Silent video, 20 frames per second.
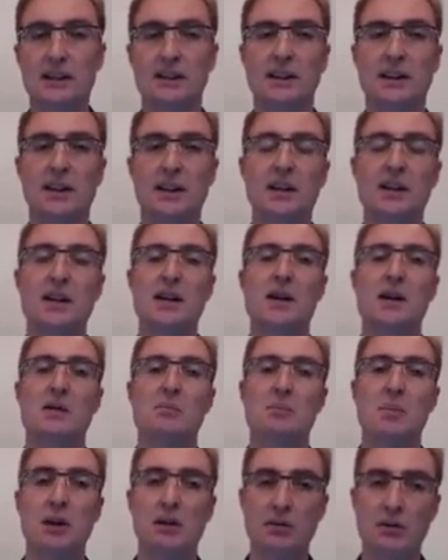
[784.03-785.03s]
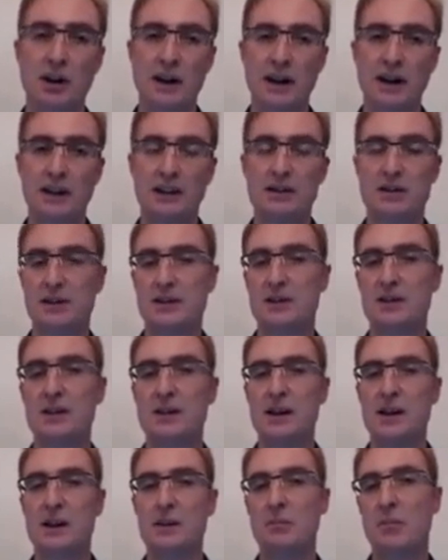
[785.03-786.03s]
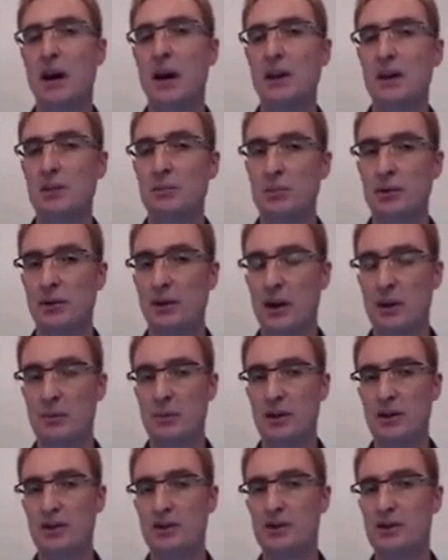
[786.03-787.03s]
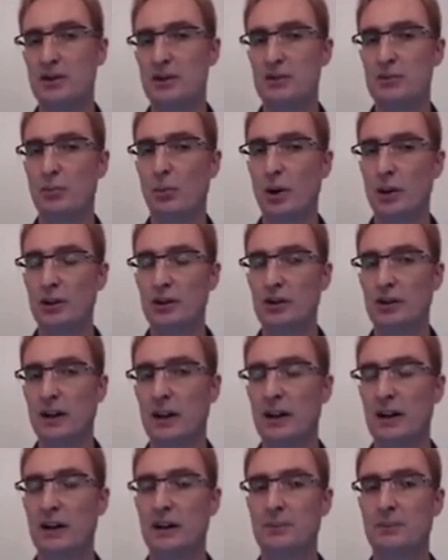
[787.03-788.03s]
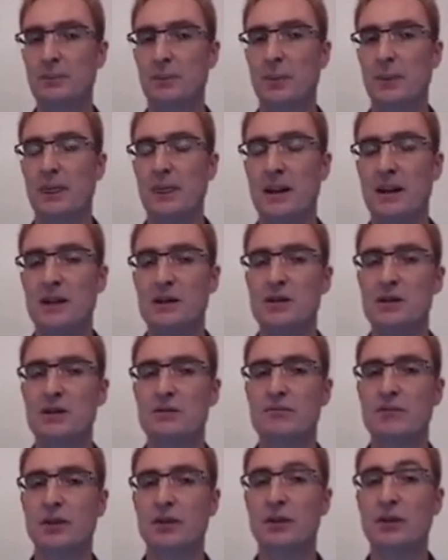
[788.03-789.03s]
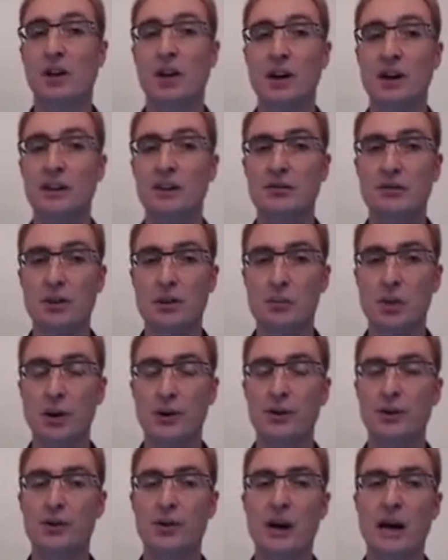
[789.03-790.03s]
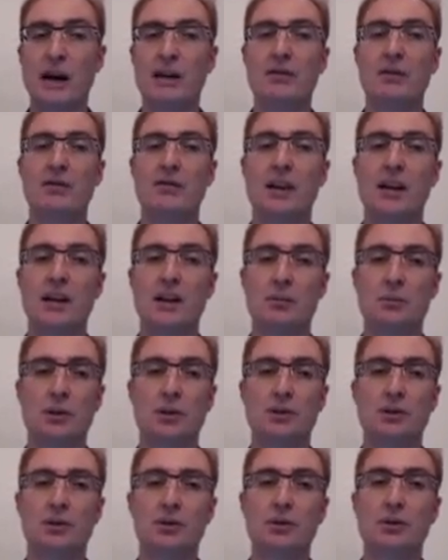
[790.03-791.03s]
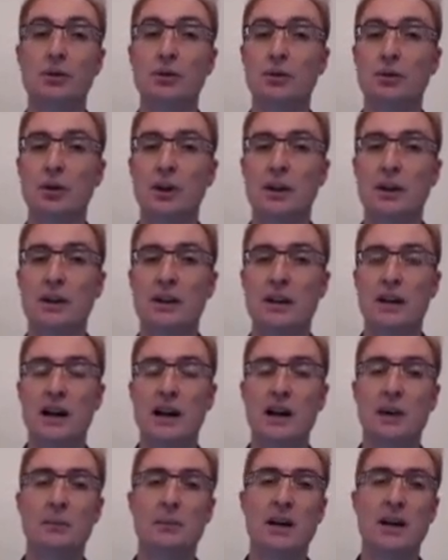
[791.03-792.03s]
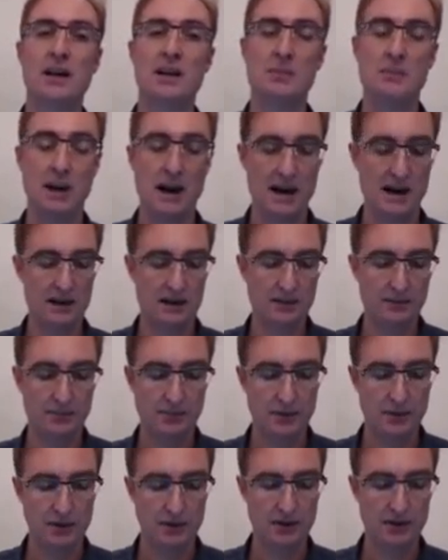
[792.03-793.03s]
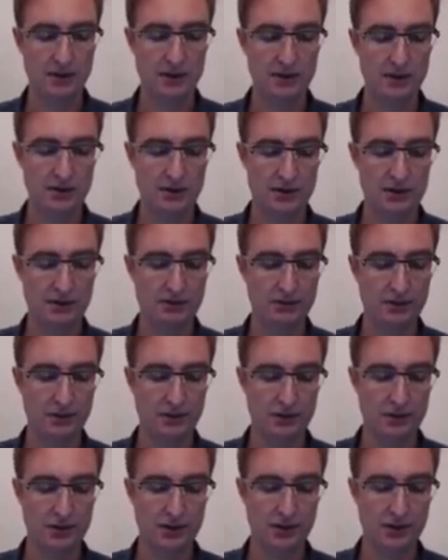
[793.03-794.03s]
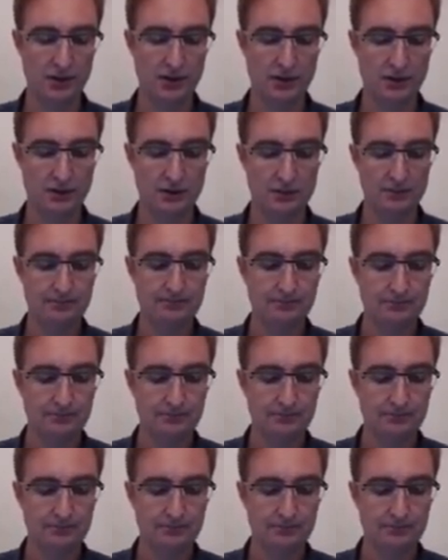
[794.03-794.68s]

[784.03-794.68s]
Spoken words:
and their bit rate and other parameters, just for the kinds of components you have available to play them back. There are different alternatives.